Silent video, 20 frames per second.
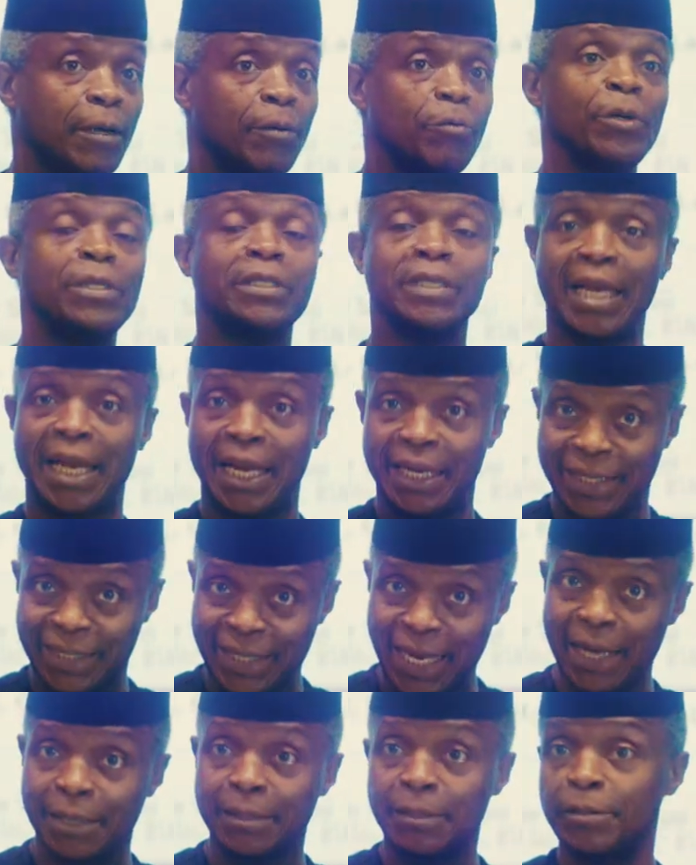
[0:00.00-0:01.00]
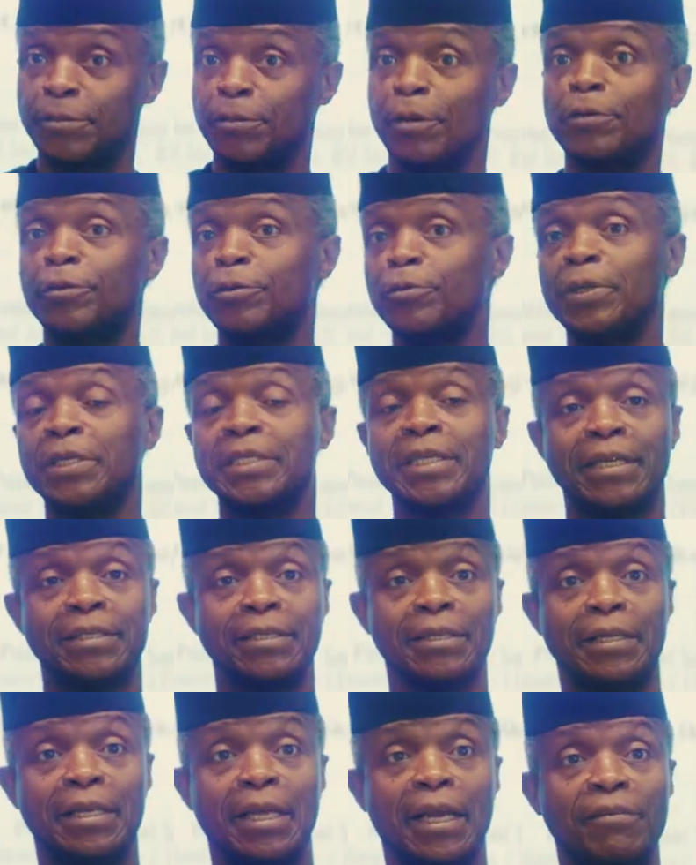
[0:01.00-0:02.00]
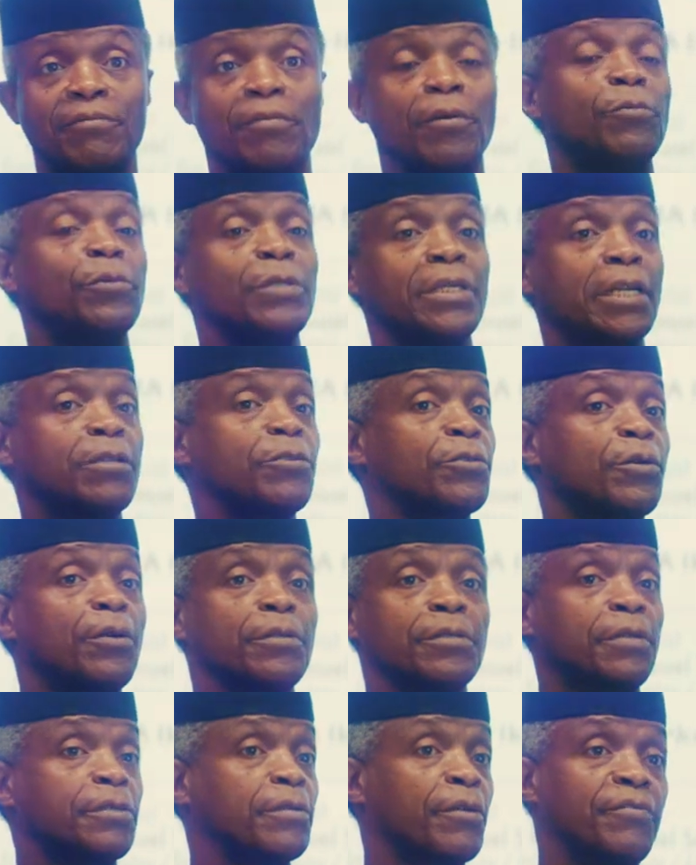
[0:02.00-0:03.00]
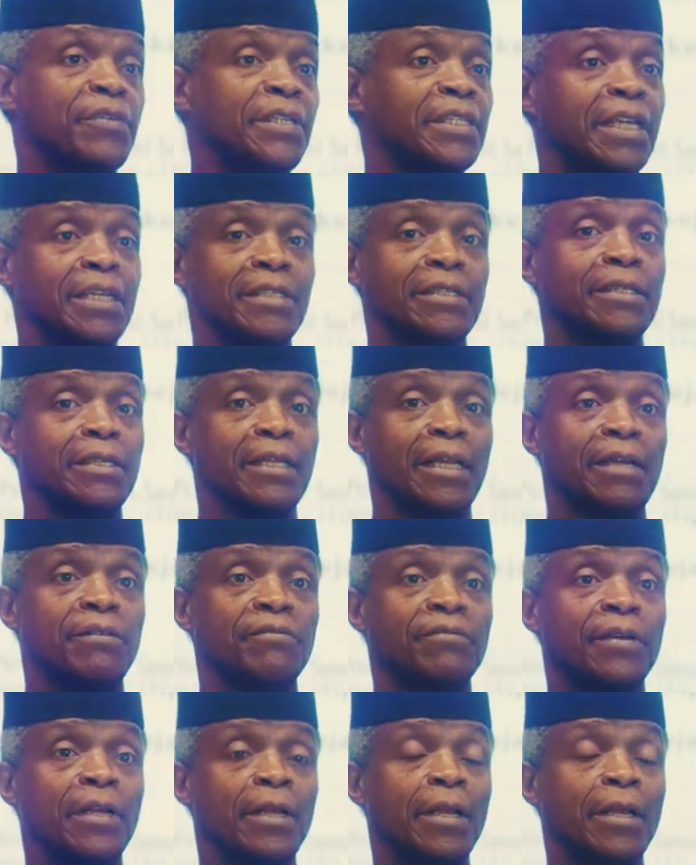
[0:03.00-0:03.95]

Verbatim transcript: which entitles us to eternal life, or which assures us of eternal life.